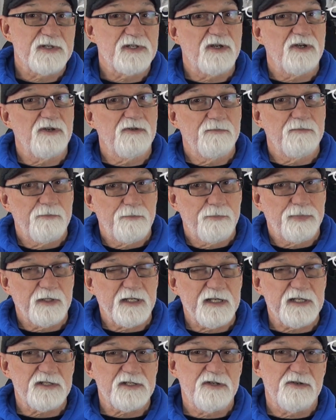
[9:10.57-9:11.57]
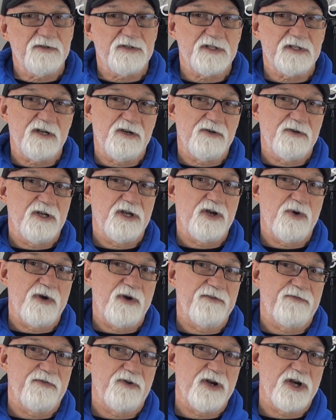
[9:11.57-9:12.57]
So please do so,
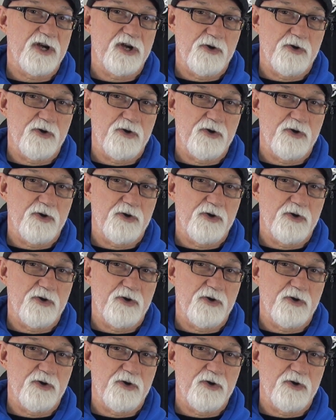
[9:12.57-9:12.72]
going for